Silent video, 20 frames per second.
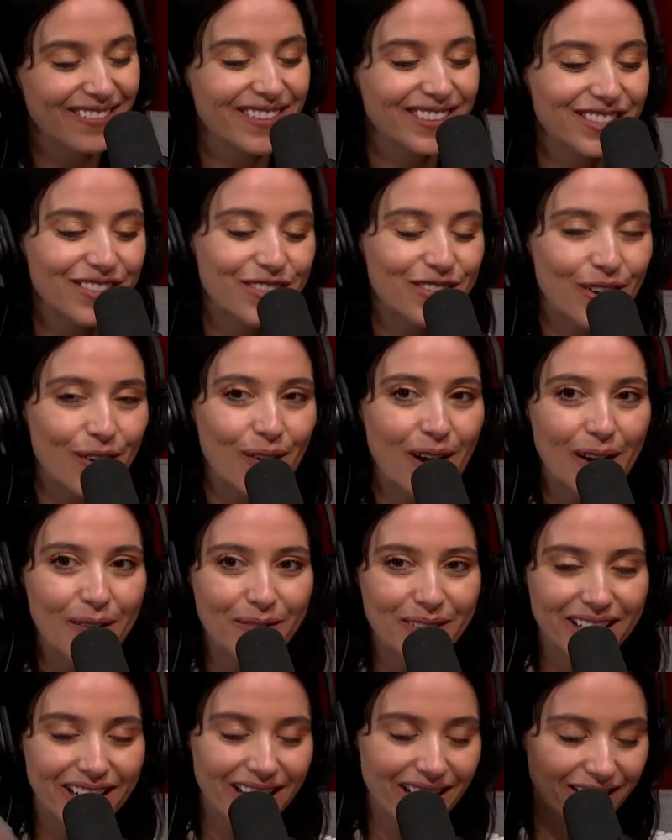We're so
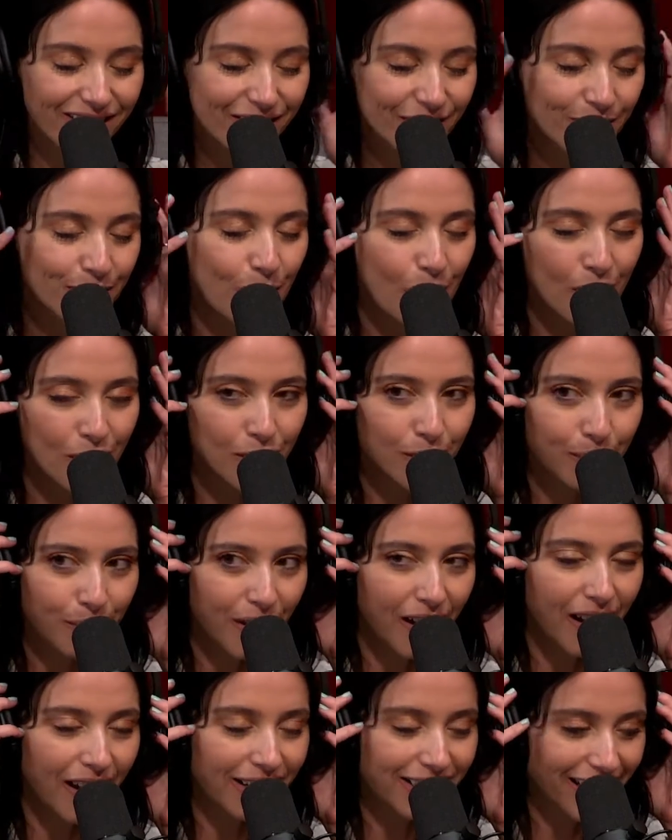happy to have you on the
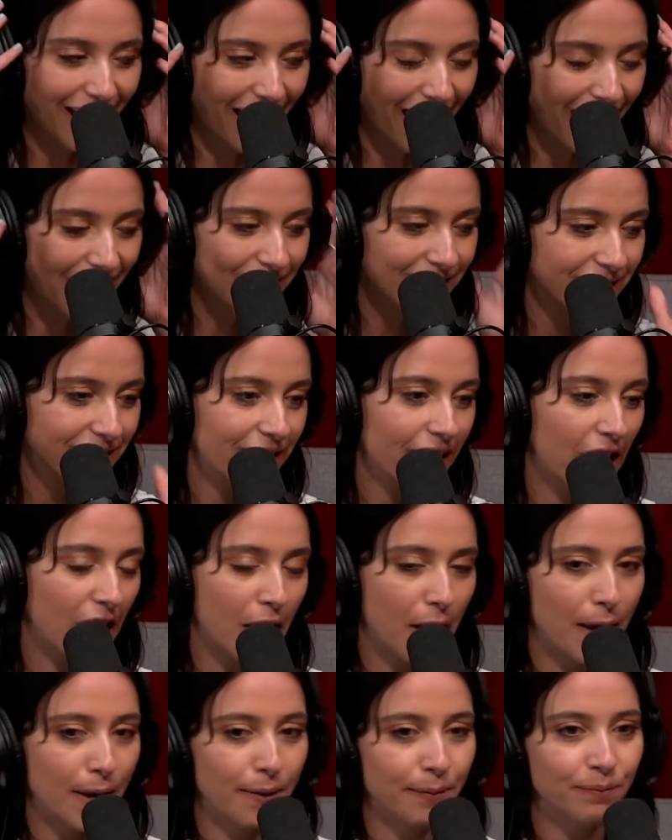podcast.
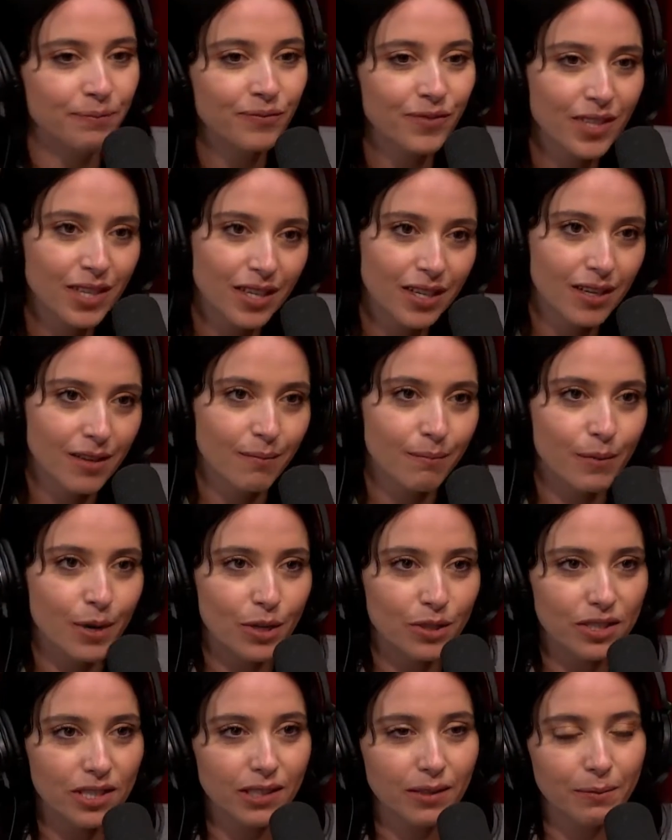
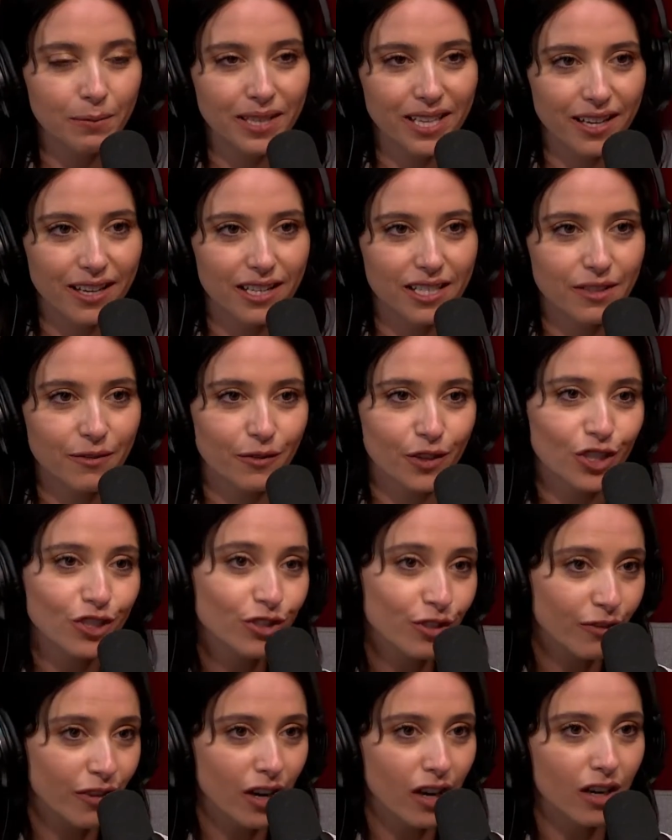Mostly because, first
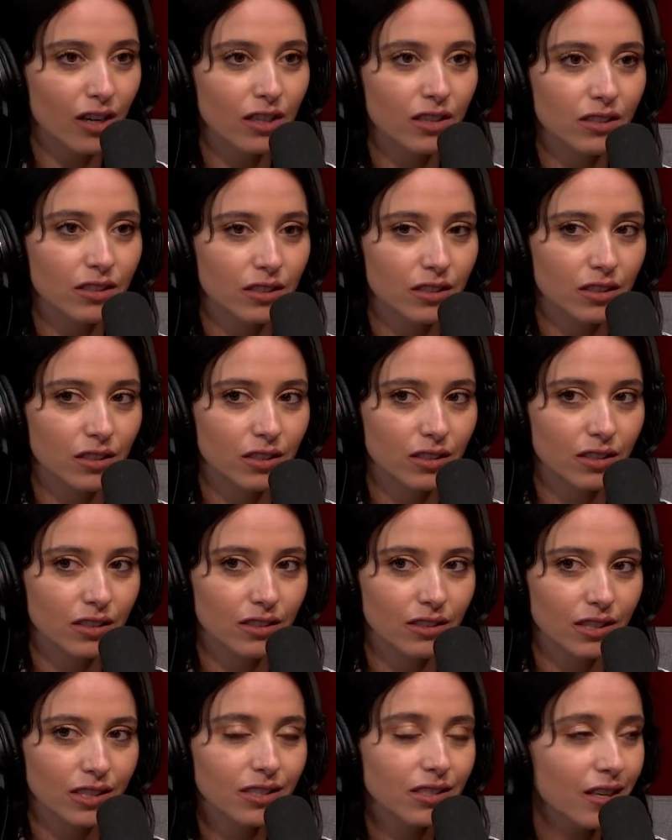of all,
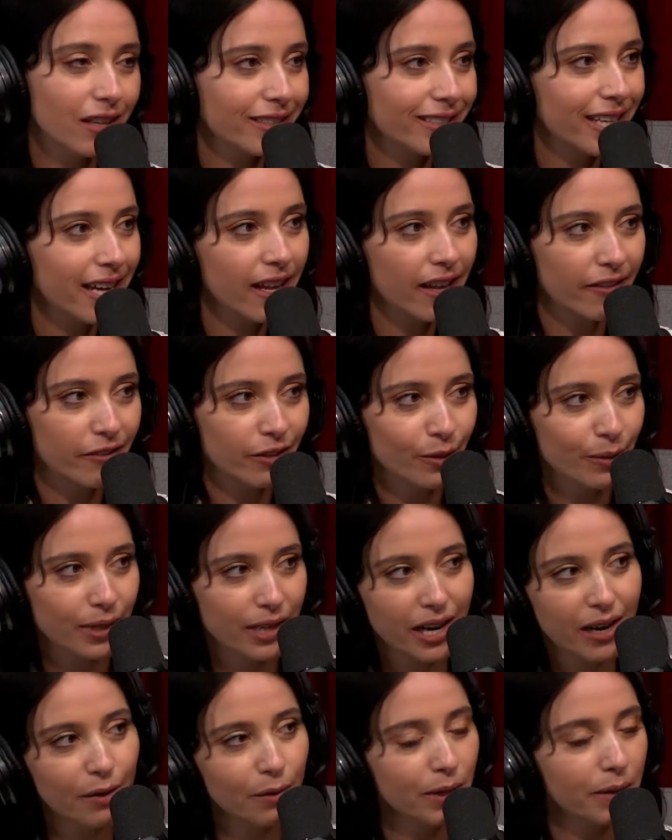let's tell everyone
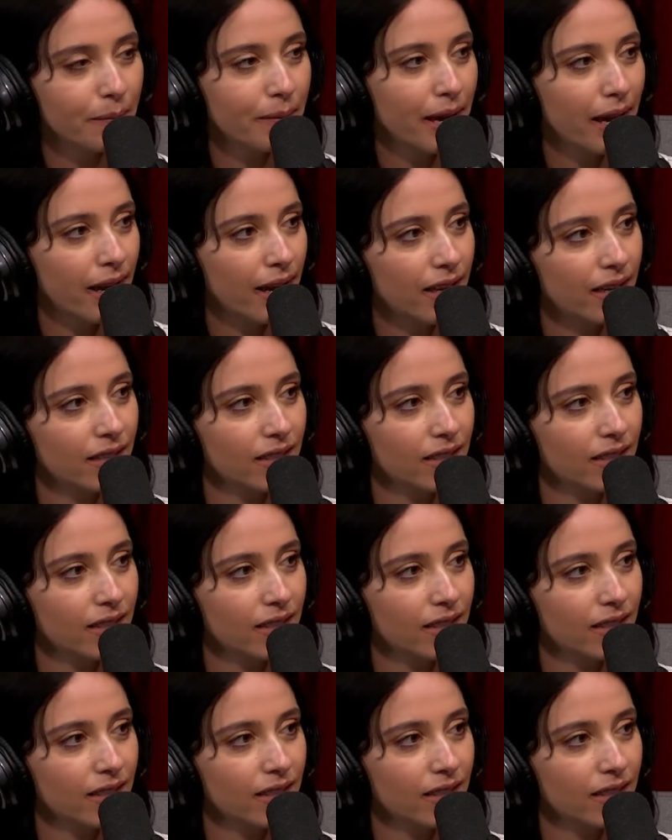how we met.